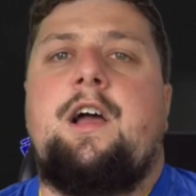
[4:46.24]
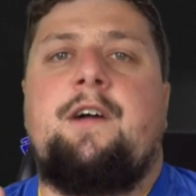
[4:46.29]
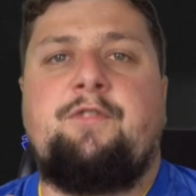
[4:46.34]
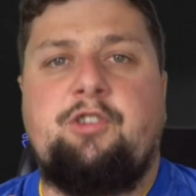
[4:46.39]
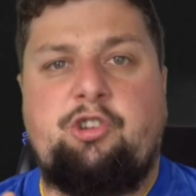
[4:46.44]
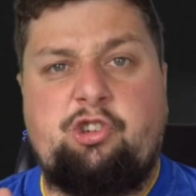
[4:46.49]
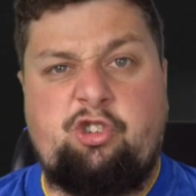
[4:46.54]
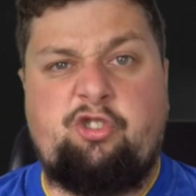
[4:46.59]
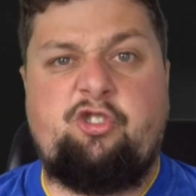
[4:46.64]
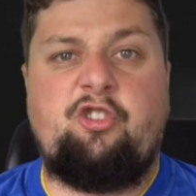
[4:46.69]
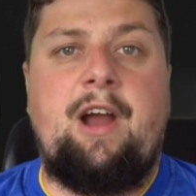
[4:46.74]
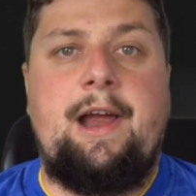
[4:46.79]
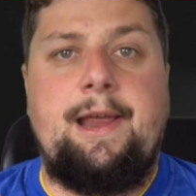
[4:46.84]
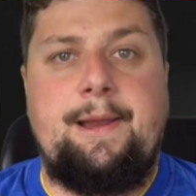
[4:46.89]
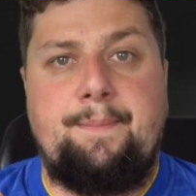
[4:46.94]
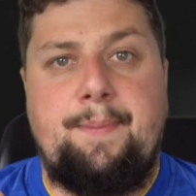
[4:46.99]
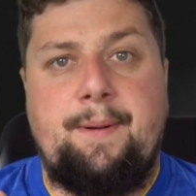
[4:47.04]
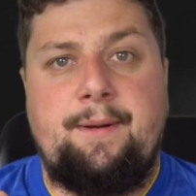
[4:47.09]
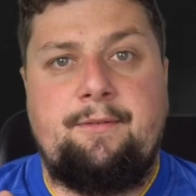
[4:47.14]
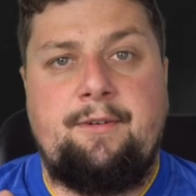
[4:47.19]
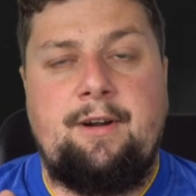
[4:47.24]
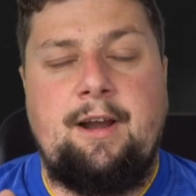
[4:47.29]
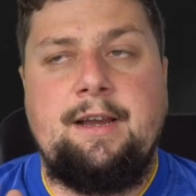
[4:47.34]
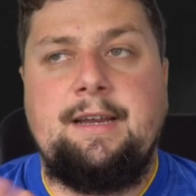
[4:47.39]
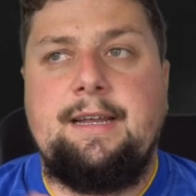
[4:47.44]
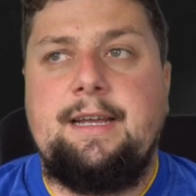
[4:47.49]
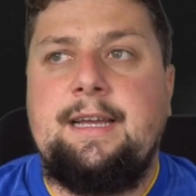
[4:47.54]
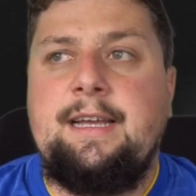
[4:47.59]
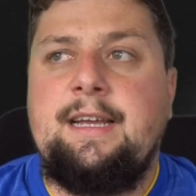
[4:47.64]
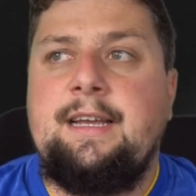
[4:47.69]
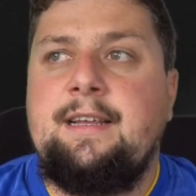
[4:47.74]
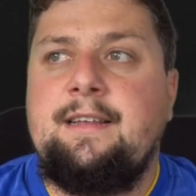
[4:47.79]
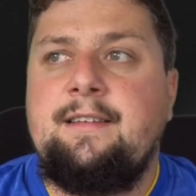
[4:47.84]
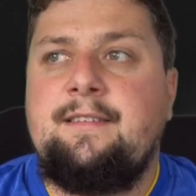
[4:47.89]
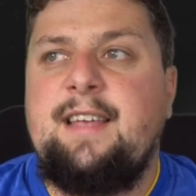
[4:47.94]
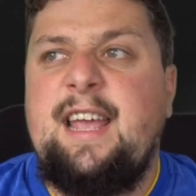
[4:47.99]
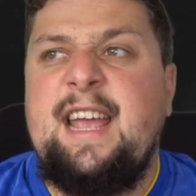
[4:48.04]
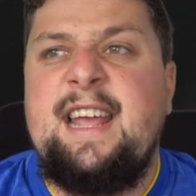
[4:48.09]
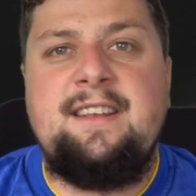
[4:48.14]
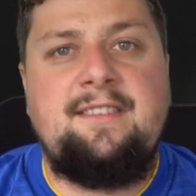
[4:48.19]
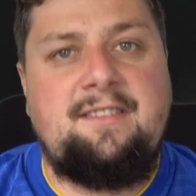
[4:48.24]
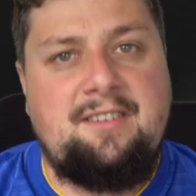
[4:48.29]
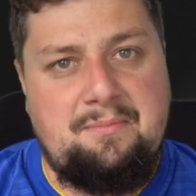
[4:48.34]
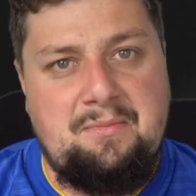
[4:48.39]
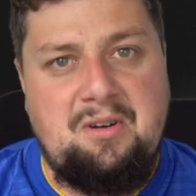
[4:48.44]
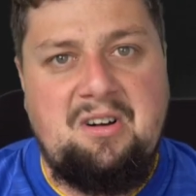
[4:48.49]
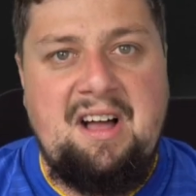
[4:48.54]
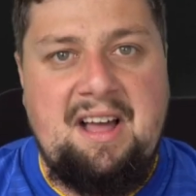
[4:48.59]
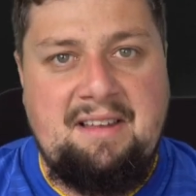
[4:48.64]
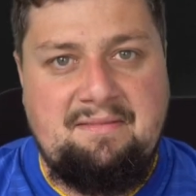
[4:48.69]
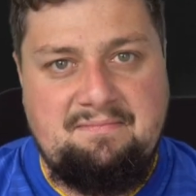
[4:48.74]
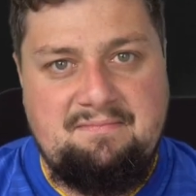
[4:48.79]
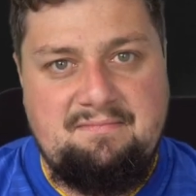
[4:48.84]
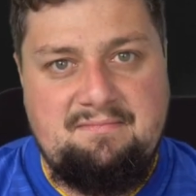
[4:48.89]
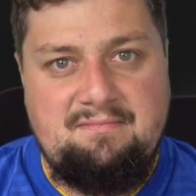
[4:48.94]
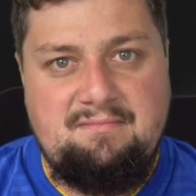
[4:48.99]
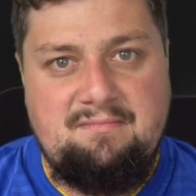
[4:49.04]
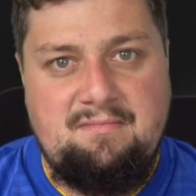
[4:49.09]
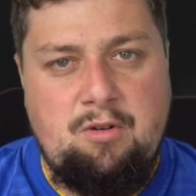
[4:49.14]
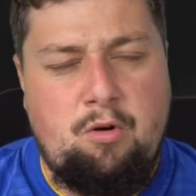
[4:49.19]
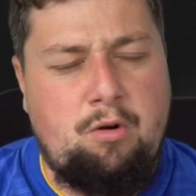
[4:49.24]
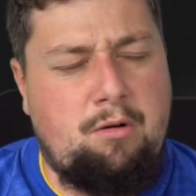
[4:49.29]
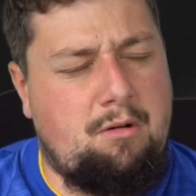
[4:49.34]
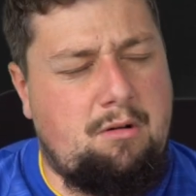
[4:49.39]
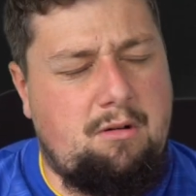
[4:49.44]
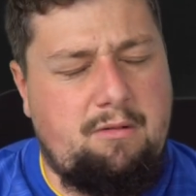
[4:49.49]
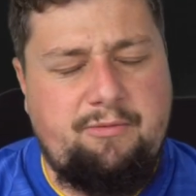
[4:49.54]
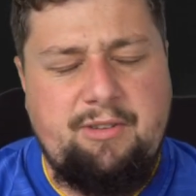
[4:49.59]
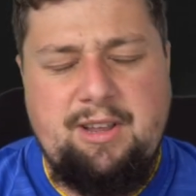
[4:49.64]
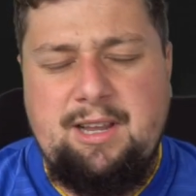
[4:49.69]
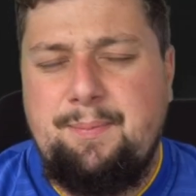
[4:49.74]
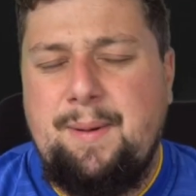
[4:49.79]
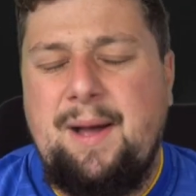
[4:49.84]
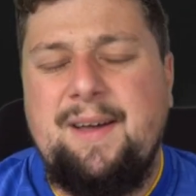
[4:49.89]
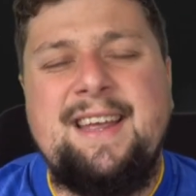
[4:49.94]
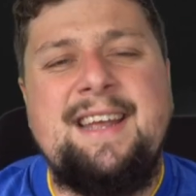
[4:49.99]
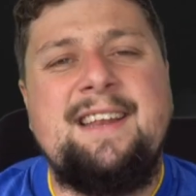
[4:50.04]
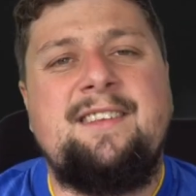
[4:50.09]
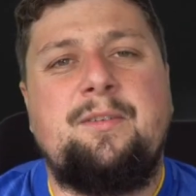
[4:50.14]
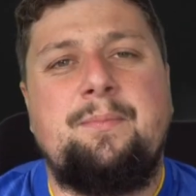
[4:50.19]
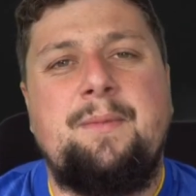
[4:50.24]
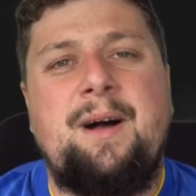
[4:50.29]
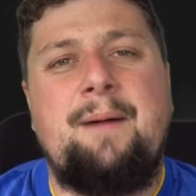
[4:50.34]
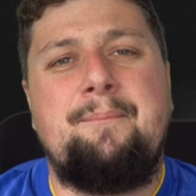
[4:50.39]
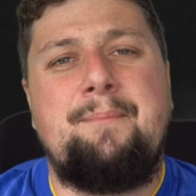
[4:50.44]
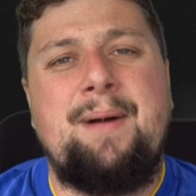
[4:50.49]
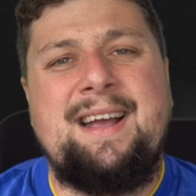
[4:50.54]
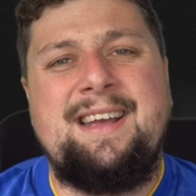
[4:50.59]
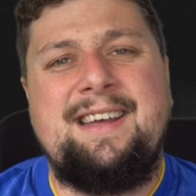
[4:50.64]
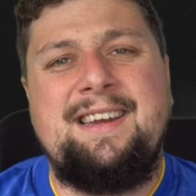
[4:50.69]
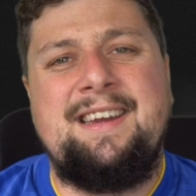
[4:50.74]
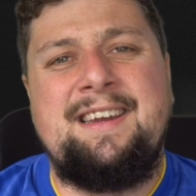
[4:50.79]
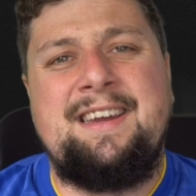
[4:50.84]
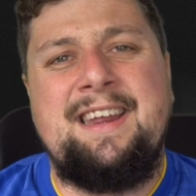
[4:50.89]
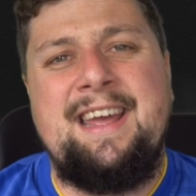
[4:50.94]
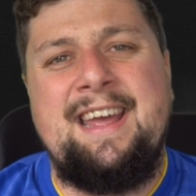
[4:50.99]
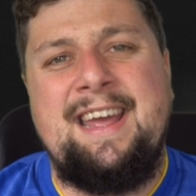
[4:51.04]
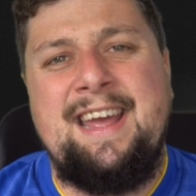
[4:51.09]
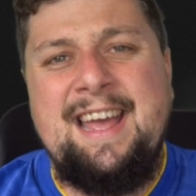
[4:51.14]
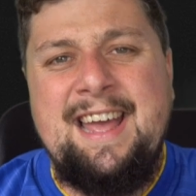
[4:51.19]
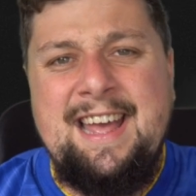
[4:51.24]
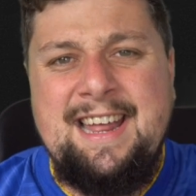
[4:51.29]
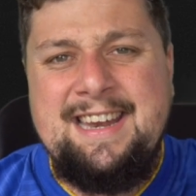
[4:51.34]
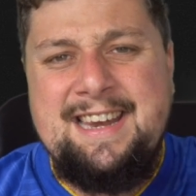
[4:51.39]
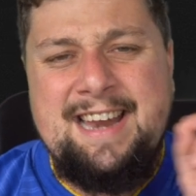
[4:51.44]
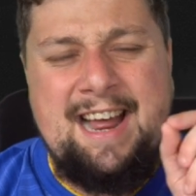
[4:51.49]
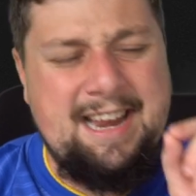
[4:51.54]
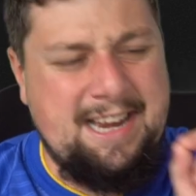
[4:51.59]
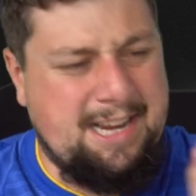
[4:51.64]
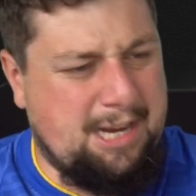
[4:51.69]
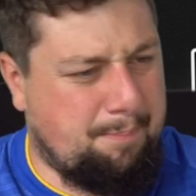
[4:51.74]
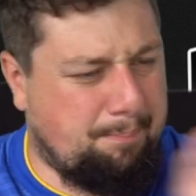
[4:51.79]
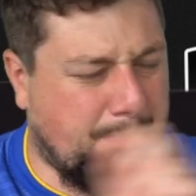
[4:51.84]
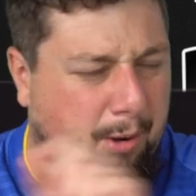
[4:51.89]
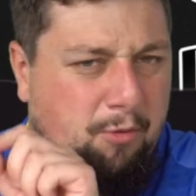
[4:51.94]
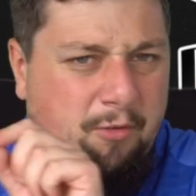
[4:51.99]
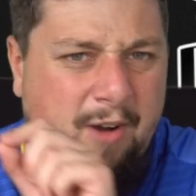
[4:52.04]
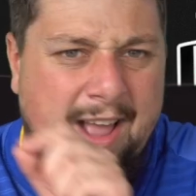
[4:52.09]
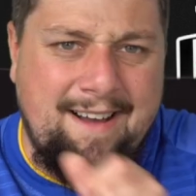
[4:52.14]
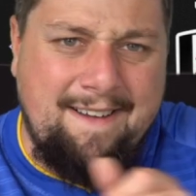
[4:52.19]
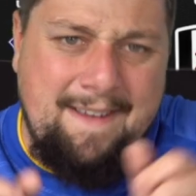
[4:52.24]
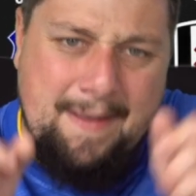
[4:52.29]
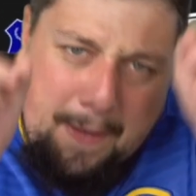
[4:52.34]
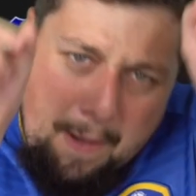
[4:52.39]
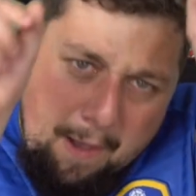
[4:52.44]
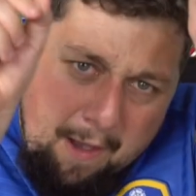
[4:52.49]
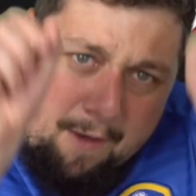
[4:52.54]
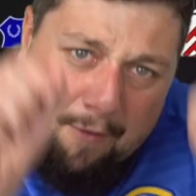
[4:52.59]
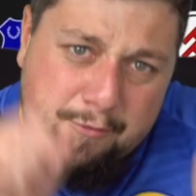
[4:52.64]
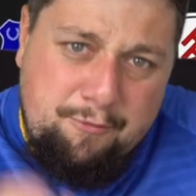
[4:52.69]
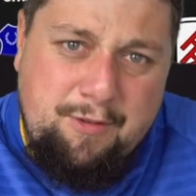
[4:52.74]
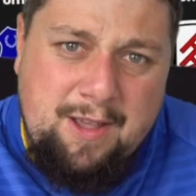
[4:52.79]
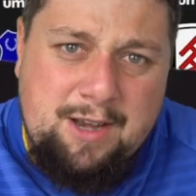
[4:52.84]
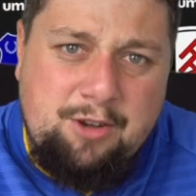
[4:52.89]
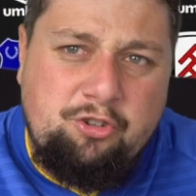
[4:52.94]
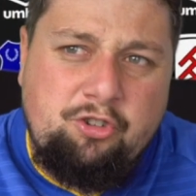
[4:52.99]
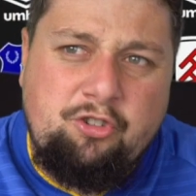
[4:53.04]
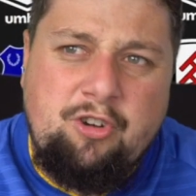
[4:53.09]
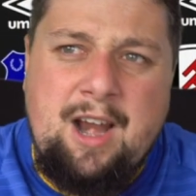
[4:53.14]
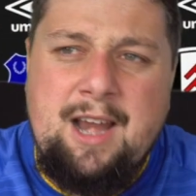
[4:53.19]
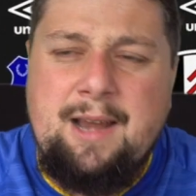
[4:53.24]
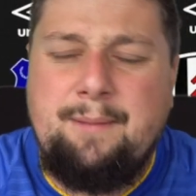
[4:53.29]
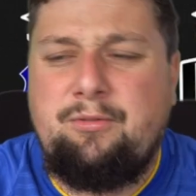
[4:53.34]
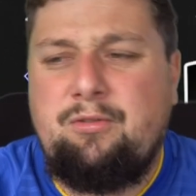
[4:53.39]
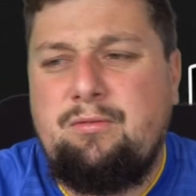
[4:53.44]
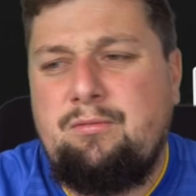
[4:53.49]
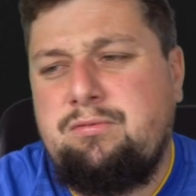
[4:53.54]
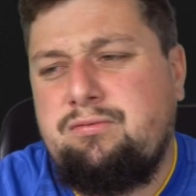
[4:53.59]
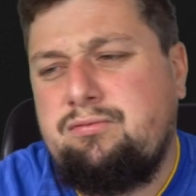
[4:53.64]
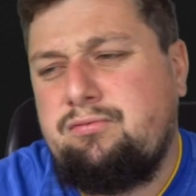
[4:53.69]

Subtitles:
of a stripe, right, is Inter Milan. Oh, think about the Inter Milan back in the day. Nike, Pirelli, thin stripes.